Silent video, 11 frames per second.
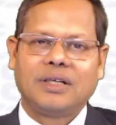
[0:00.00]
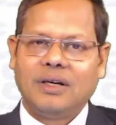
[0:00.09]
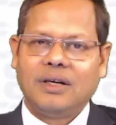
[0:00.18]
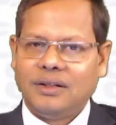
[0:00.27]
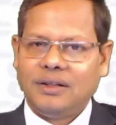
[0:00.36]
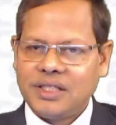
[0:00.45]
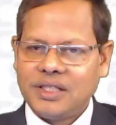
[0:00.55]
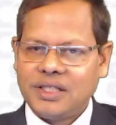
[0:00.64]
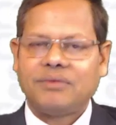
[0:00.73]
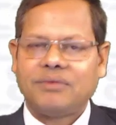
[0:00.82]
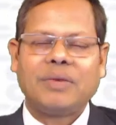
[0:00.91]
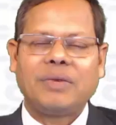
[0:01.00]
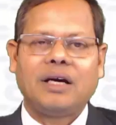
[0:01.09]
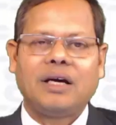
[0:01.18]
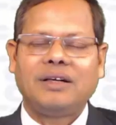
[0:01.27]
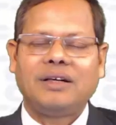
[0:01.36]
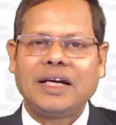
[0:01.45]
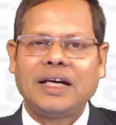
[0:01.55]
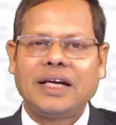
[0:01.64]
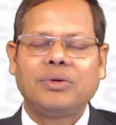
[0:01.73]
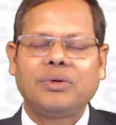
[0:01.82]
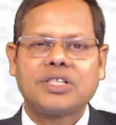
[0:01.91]
this mega negative
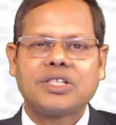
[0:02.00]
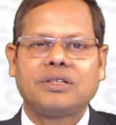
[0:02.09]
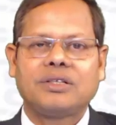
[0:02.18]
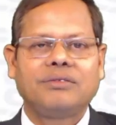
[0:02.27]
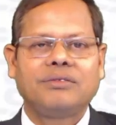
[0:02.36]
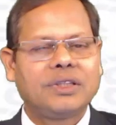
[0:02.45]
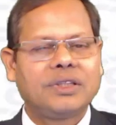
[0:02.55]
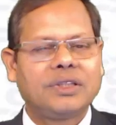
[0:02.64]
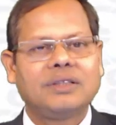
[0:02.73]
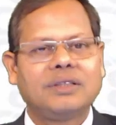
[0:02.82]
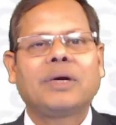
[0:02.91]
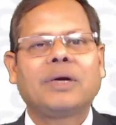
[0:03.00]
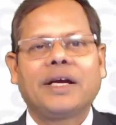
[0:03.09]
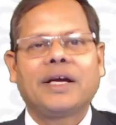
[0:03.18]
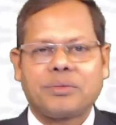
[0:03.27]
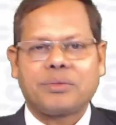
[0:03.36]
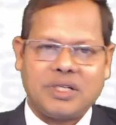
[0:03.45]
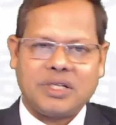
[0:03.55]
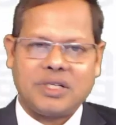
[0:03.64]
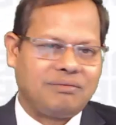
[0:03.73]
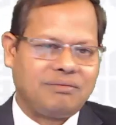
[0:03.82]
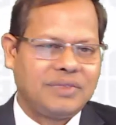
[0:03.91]
list with mega exemption.
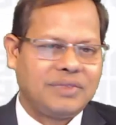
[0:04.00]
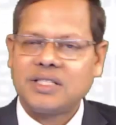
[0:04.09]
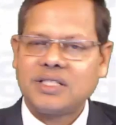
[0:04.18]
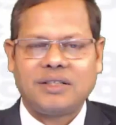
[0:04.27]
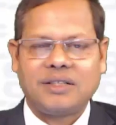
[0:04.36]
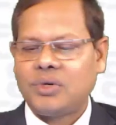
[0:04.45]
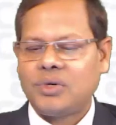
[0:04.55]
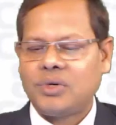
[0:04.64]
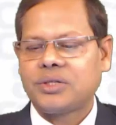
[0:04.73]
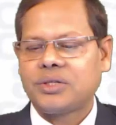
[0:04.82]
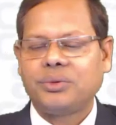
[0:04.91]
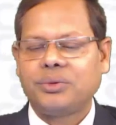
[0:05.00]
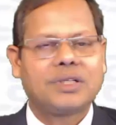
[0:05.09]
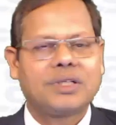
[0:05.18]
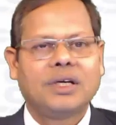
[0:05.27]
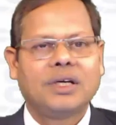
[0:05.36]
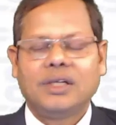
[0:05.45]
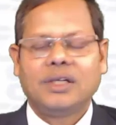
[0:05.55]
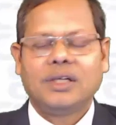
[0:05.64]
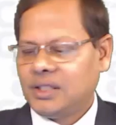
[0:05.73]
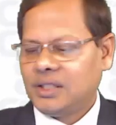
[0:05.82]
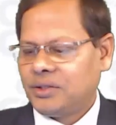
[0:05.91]
That's it. Once you do it,
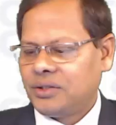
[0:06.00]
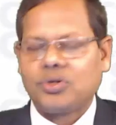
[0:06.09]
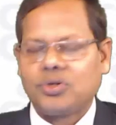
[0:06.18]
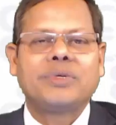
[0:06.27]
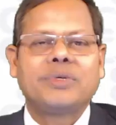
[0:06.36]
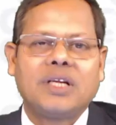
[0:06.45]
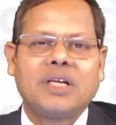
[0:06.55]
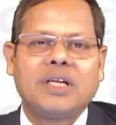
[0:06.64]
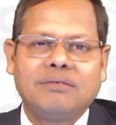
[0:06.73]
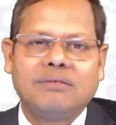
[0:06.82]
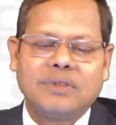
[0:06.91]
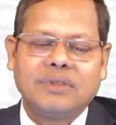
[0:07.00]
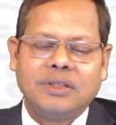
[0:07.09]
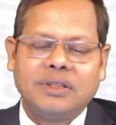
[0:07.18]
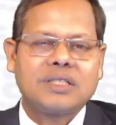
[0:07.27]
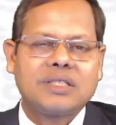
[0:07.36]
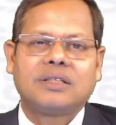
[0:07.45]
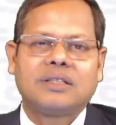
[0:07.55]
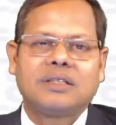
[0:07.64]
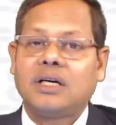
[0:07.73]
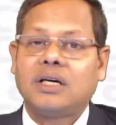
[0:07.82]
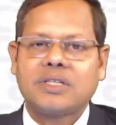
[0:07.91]
your job is done. This
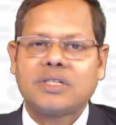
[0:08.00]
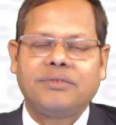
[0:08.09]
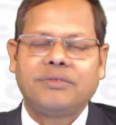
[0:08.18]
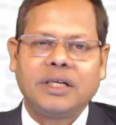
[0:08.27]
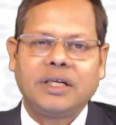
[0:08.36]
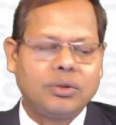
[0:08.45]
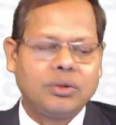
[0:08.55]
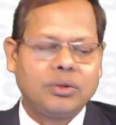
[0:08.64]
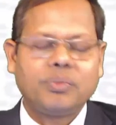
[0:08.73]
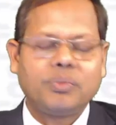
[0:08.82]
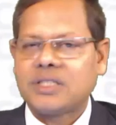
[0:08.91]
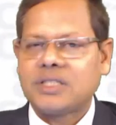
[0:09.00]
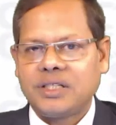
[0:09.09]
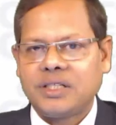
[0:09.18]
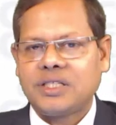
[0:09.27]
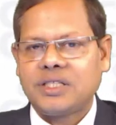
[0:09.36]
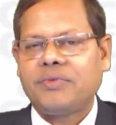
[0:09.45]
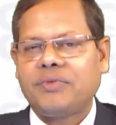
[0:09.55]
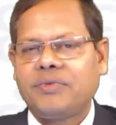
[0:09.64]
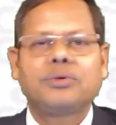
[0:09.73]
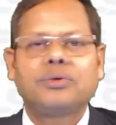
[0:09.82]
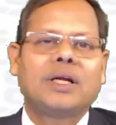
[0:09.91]
covers a very good percentage, say 5
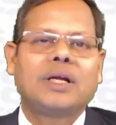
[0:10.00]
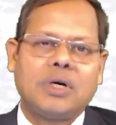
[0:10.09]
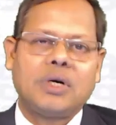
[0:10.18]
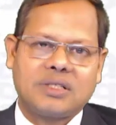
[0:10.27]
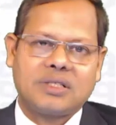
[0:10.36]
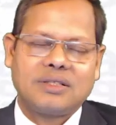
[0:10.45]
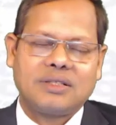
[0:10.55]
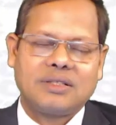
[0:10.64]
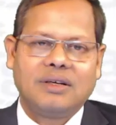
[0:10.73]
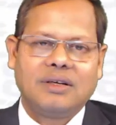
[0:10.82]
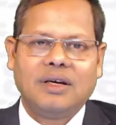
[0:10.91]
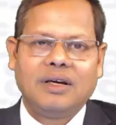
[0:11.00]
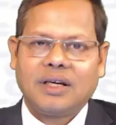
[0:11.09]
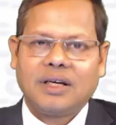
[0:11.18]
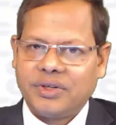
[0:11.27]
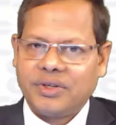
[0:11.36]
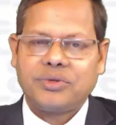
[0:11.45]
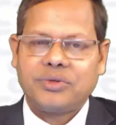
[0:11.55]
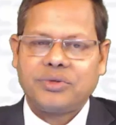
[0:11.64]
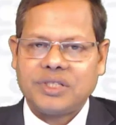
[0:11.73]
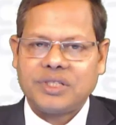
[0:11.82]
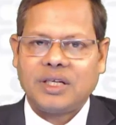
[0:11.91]
to 10 marks coverage, you can
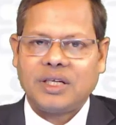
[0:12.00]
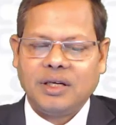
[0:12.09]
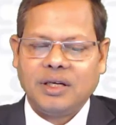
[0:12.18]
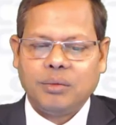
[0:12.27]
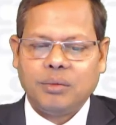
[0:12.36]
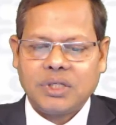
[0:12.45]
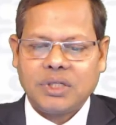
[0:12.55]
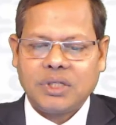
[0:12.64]
say. But